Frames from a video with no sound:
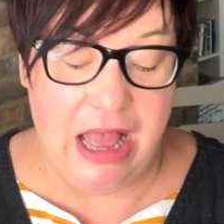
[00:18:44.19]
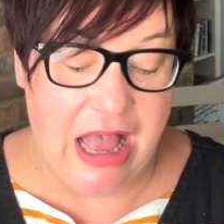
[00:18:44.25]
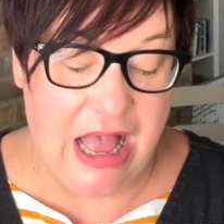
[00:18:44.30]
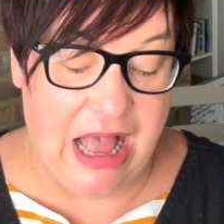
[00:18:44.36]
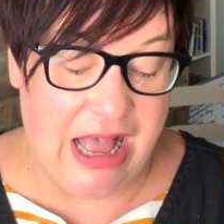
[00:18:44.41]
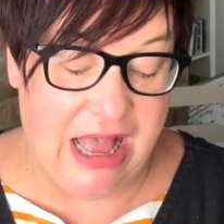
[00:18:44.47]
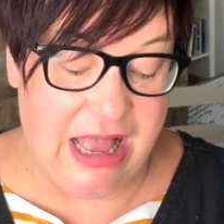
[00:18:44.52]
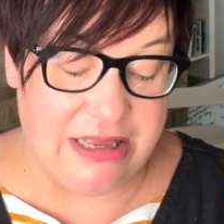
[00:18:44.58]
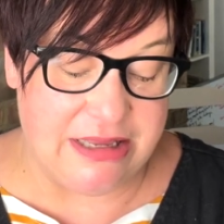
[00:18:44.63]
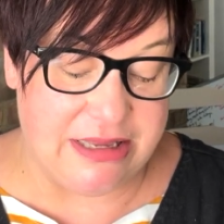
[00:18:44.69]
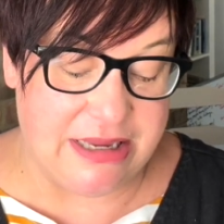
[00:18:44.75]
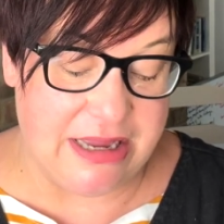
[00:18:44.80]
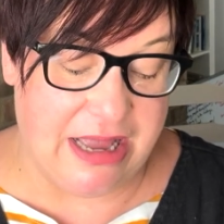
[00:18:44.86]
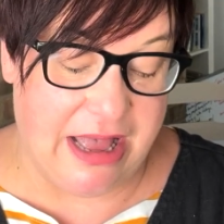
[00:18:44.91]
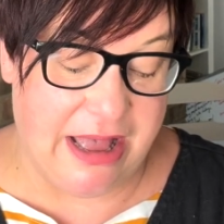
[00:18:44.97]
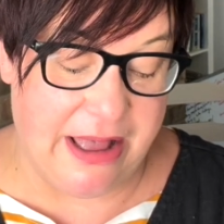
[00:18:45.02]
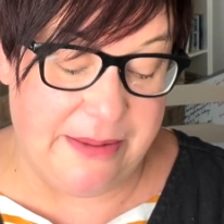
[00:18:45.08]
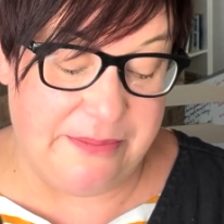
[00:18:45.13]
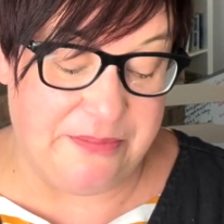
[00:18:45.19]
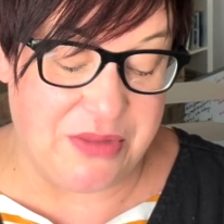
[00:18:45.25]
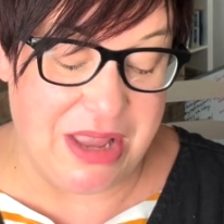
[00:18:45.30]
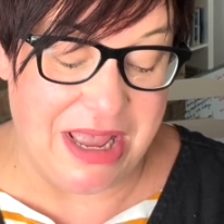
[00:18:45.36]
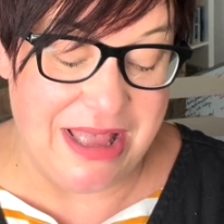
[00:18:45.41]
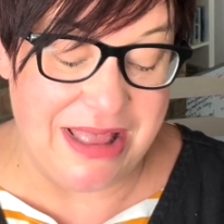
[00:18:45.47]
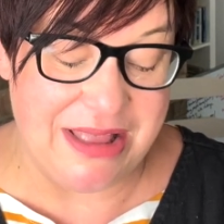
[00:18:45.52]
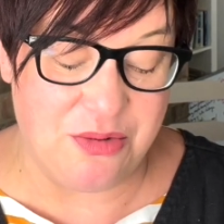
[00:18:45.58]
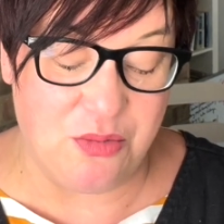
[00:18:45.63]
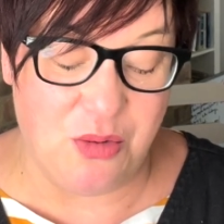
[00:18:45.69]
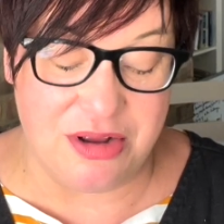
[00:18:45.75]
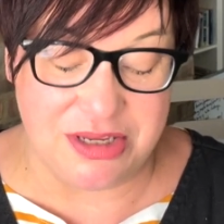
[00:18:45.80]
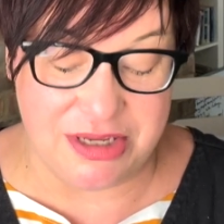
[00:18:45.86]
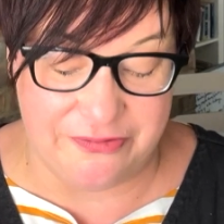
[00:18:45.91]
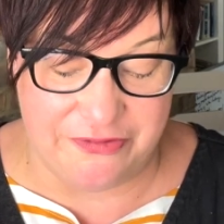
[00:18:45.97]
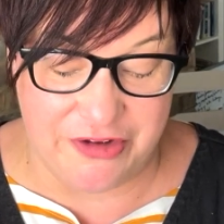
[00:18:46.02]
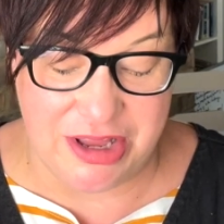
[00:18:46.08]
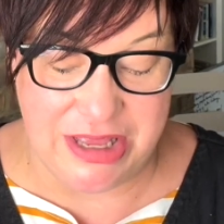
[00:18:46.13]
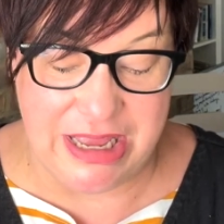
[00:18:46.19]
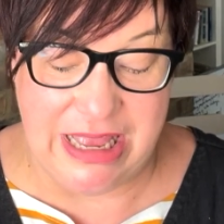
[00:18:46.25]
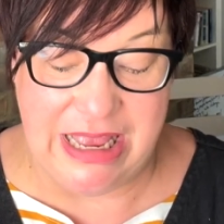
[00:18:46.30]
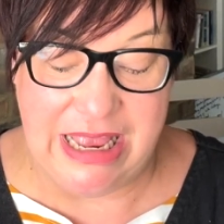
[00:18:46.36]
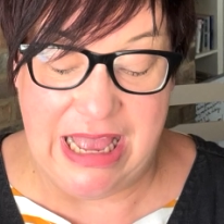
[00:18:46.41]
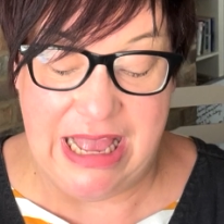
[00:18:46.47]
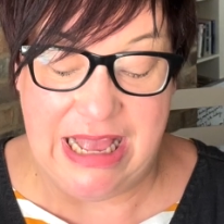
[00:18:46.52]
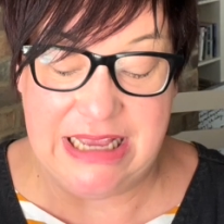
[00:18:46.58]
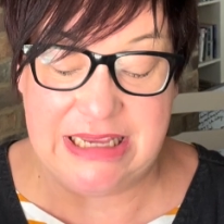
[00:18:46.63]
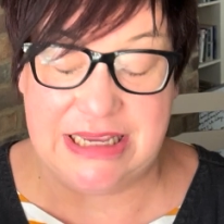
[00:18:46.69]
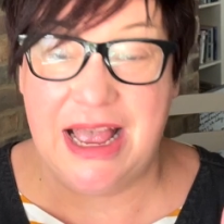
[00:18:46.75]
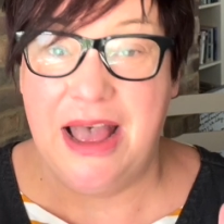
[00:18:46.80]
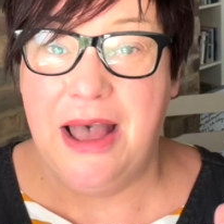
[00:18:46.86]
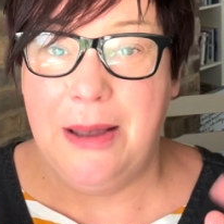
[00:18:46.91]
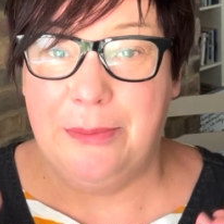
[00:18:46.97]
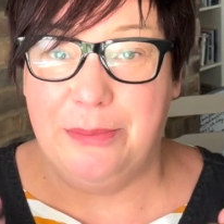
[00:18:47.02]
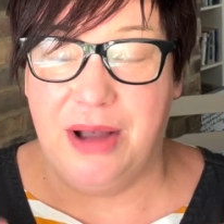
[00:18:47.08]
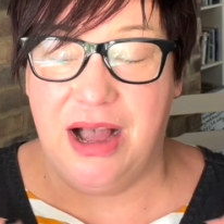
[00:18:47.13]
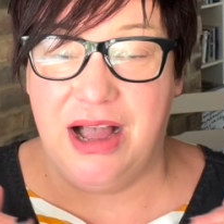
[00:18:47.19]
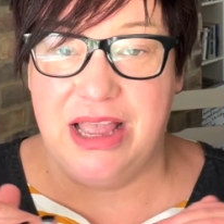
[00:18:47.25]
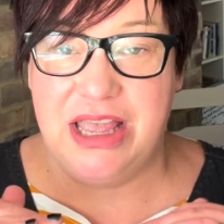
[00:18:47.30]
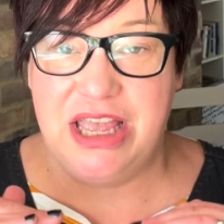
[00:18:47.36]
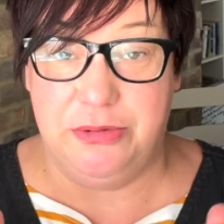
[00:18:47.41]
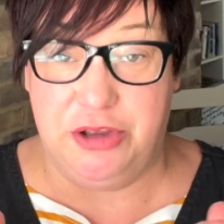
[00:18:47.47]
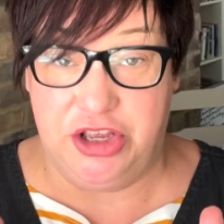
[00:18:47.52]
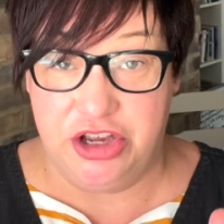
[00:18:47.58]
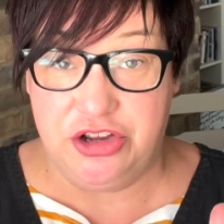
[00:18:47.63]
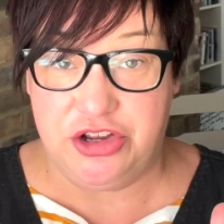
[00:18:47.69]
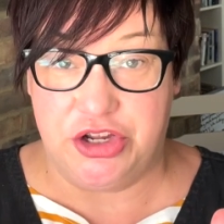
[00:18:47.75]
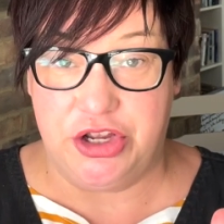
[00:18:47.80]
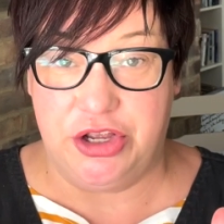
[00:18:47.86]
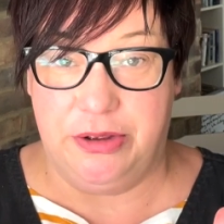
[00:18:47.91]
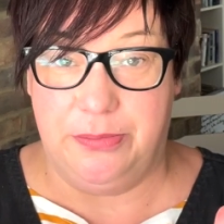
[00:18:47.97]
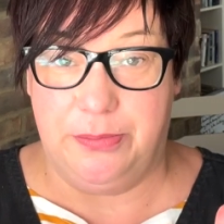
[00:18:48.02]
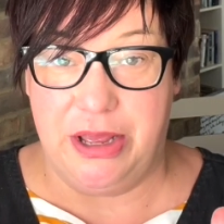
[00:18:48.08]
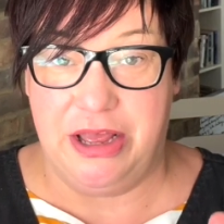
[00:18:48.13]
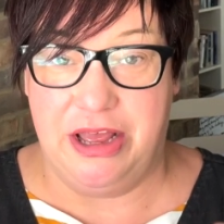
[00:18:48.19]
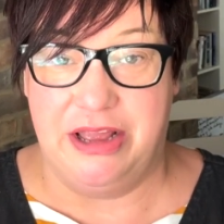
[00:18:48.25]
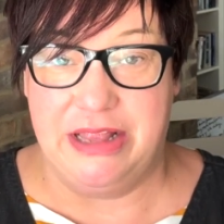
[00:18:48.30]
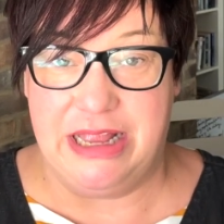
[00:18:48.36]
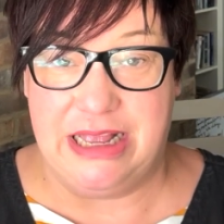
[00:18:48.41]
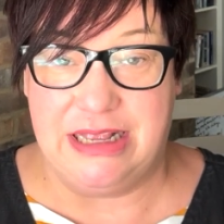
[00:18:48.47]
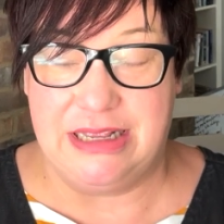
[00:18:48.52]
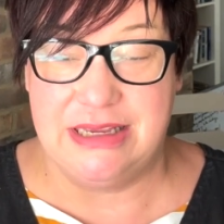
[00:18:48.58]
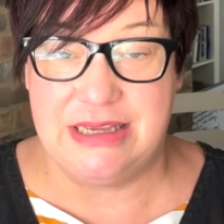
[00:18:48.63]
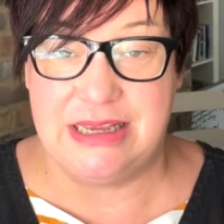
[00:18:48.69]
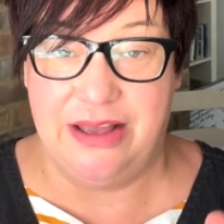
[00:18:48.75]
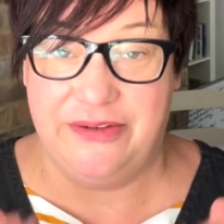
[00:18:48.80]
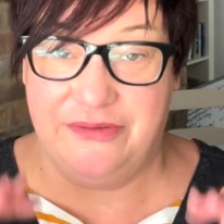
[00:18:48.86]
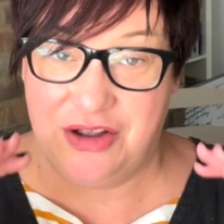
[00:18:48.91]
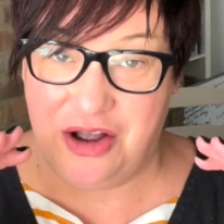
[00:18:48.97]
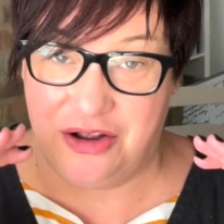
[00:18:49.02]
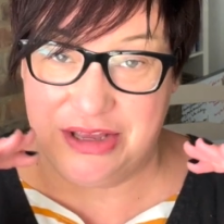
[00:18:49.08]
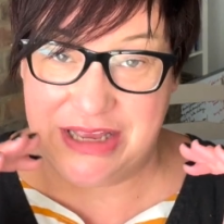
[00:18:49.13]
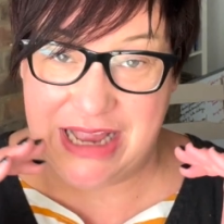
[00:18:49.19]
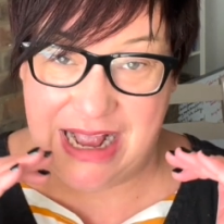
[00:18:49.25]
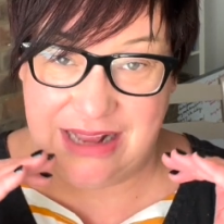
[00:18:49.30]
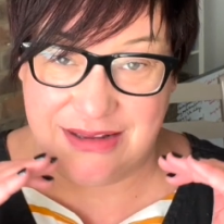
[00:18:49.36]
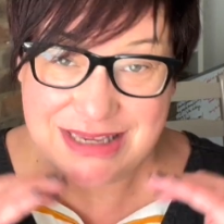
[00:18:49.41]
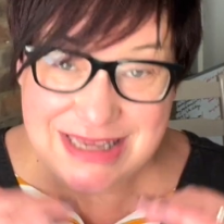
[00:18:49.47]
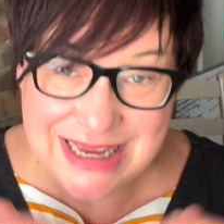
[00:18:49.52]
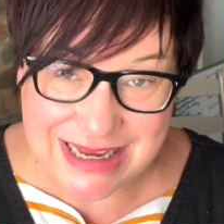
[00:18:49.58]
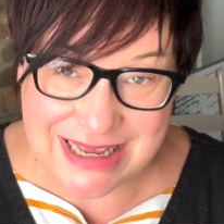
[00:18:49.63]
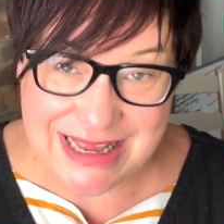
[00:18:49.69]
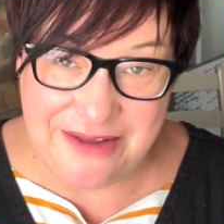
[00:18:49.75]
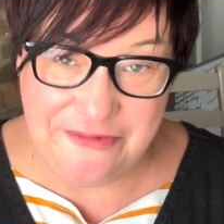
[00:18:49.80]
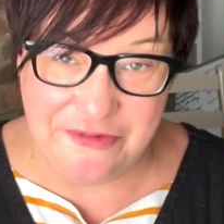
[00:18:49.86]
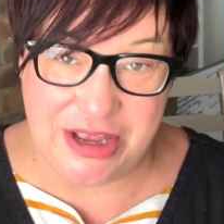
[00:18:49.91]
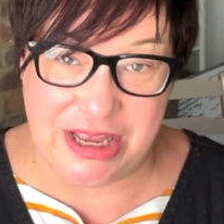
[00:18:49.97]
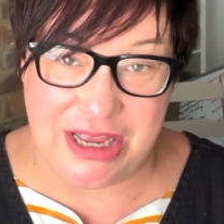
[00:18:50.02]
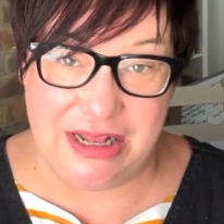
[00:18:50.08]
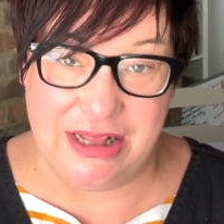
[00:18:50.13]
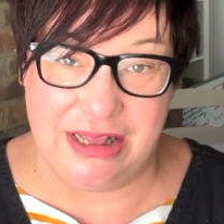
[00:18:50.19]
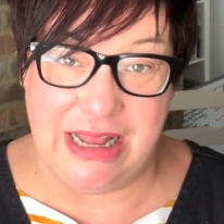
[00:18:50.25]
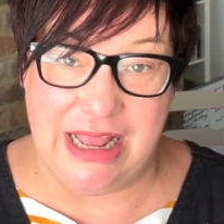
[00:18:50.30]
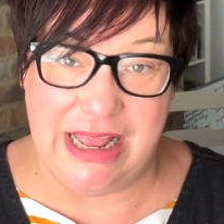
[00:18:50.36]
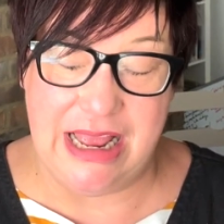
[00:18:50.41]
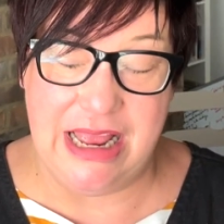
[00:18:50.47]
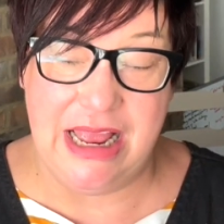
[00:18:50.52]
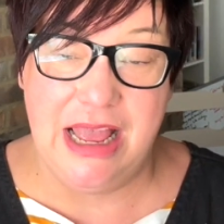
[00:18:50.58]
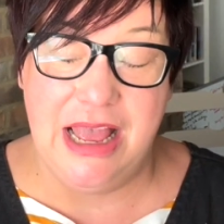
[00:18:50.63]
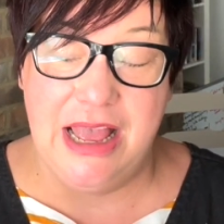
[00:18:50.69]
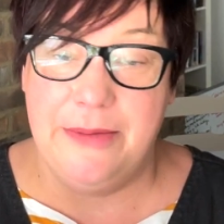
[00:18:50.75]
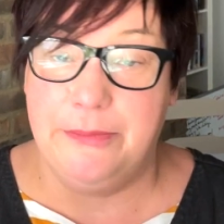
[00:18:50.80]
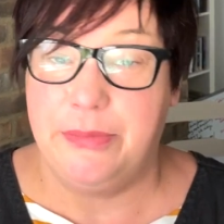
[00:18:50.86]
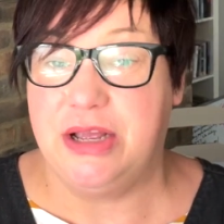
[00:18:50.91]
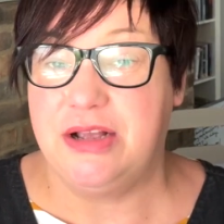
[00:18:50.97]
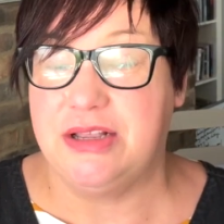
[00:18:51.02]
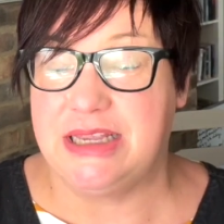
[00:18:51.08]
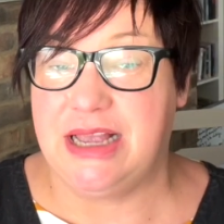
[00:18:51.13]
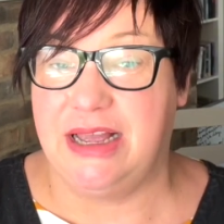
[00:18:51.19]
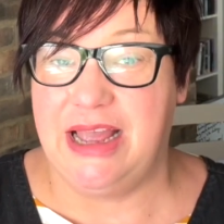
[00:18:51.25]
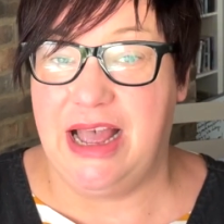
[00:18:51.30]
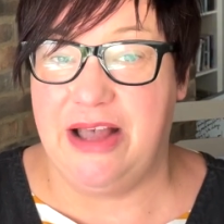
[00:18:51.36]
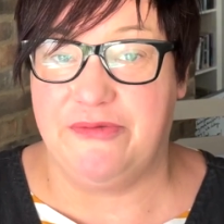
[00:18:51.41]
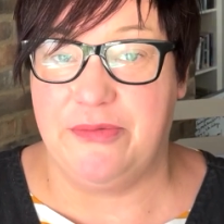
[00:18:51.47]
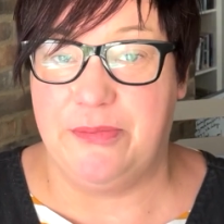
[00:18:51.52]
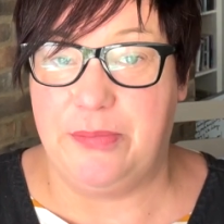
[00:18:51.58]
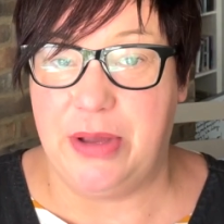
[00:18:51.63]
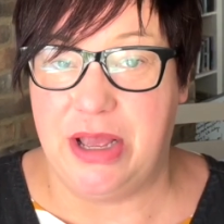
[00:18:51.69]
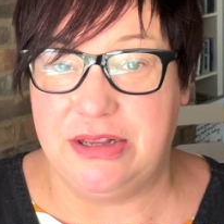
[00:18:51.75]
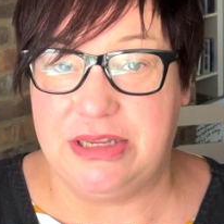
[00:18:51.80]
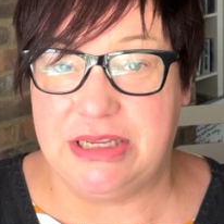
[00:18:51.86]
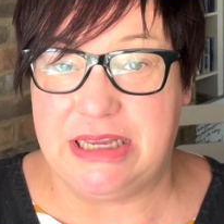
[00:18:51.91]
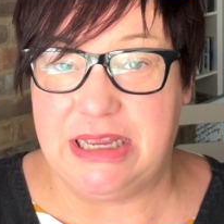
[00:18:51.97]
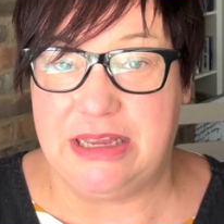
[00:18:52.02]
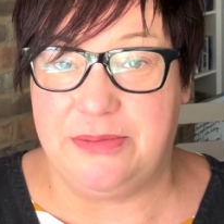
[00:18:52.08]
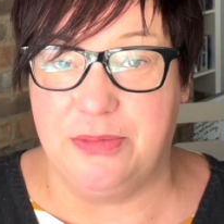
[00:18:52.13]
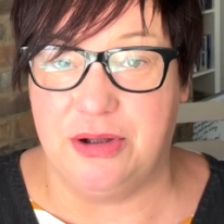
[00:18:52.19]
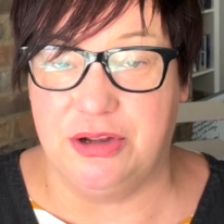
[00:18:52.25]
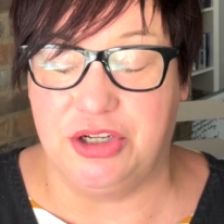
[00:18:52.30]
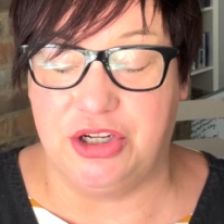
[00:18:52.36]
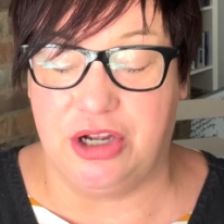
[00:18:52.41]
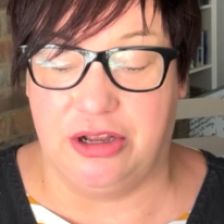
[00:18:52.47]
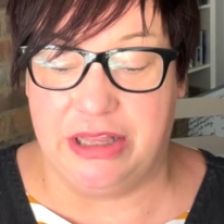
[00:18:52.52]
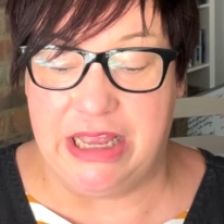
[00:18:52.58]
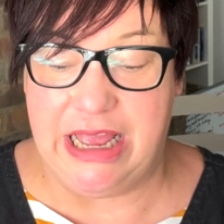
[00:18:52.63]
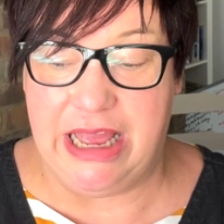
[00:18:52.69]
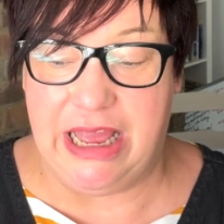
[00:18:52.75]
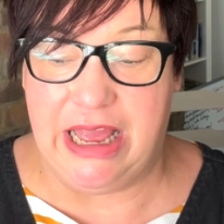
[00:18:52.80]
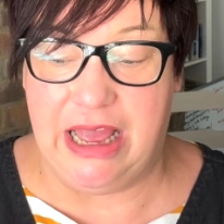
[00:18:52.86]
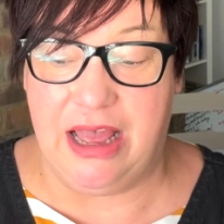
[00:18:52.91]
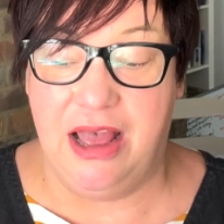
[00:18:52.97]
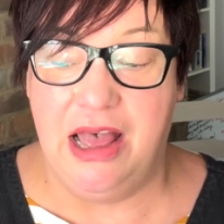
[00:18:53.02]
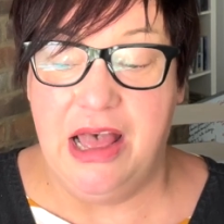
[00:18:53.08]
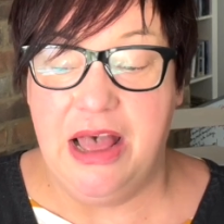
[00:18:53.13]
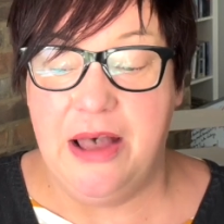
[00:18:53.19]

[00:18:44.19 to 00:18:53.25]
And what's funny is my YouTube earnings have gone down significantly because I haven't posted much on here,